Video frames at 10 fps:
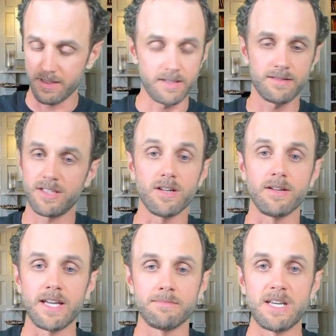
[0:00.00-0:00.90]
It
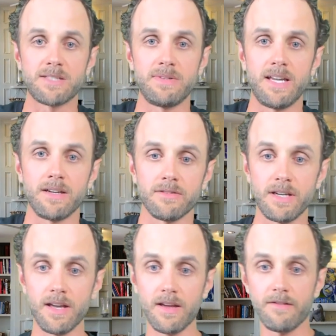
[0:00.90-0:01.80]
still makes me
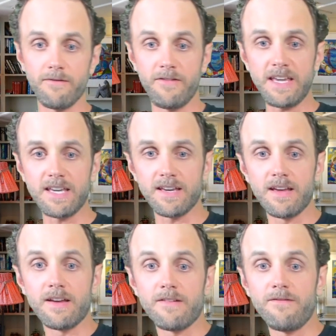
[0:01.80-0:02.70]
angry.
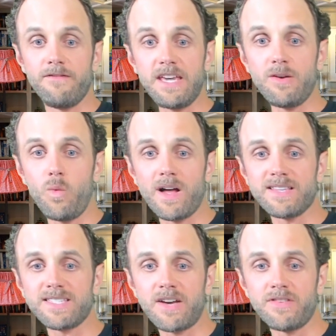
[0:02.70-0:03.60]

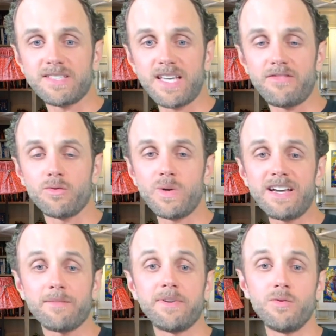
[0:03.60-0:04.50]
V177.
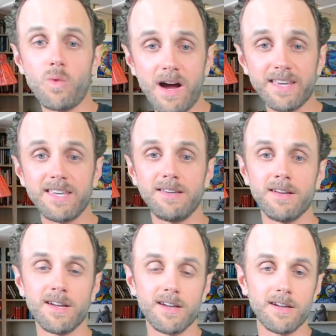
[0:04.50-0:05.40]
We are
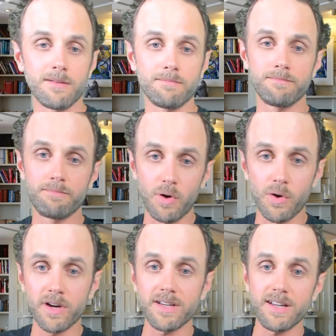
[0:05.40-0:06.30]
Pewaukee,
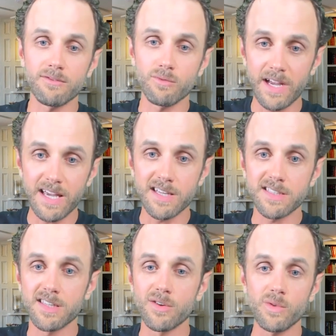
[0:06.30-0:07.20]
born and
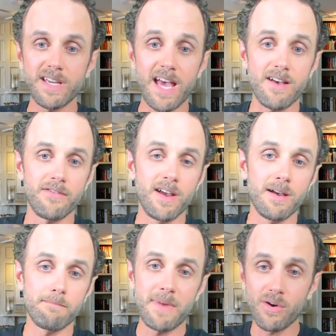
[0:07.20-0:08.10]
raised. We have
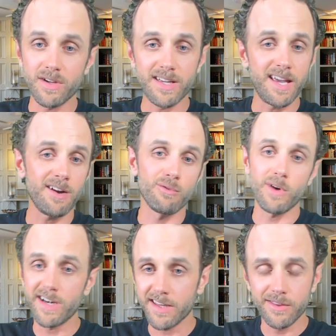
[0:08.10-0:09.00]
Mount Gay
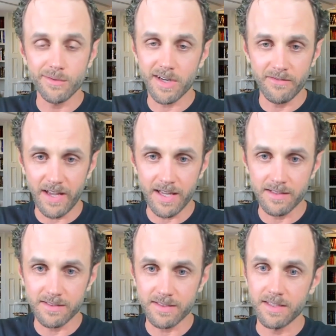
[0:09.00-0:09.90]
running through our
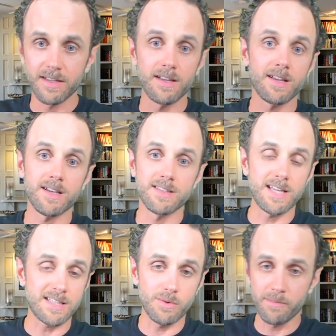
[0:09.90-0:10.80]
veins because
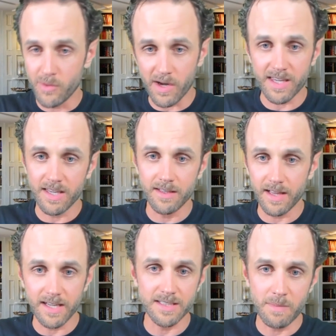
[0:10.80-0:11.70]
that's what Pewaukee
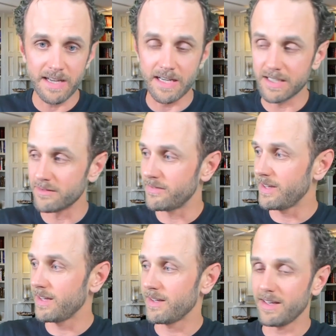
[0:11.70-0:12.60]
Lake is made out of.
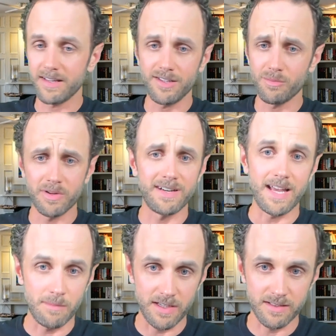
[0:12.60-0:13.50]
And you put an
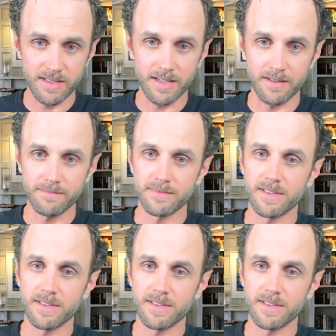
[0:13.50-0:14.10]
M on your sail.